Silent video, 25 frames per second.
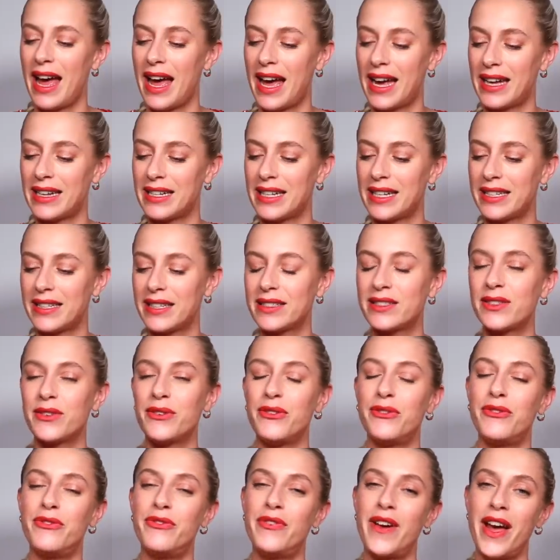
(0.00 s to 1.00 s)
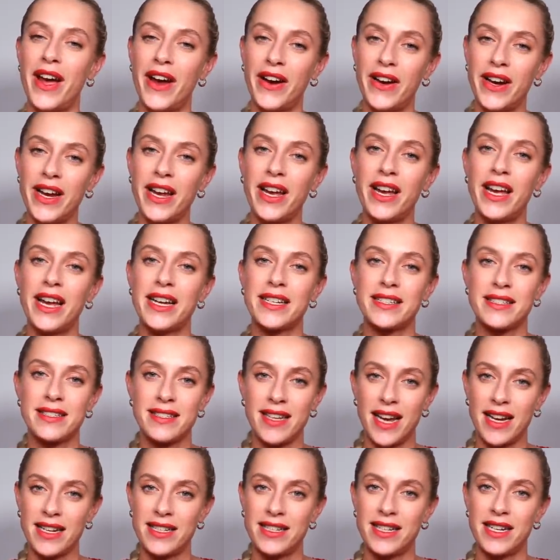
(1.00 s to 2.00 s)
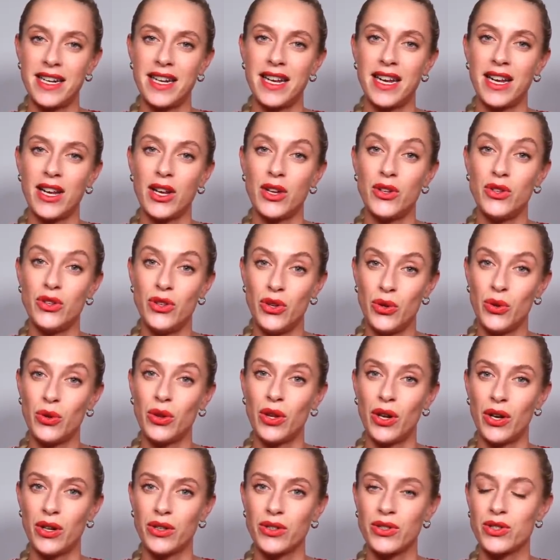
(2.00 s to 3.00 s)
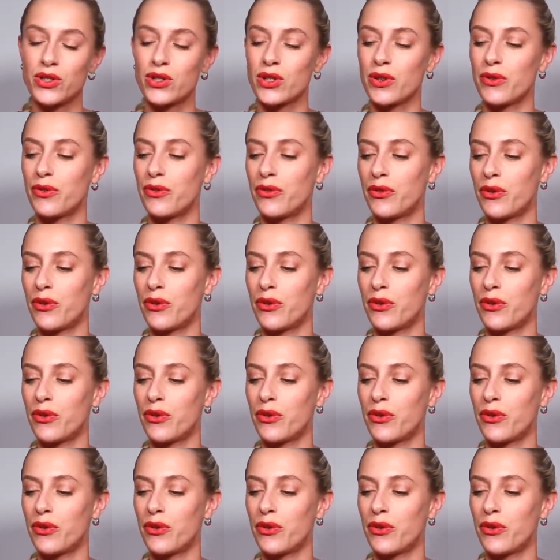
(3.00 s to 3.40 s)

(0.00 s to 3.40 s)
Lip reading: And this is a very exciting new launch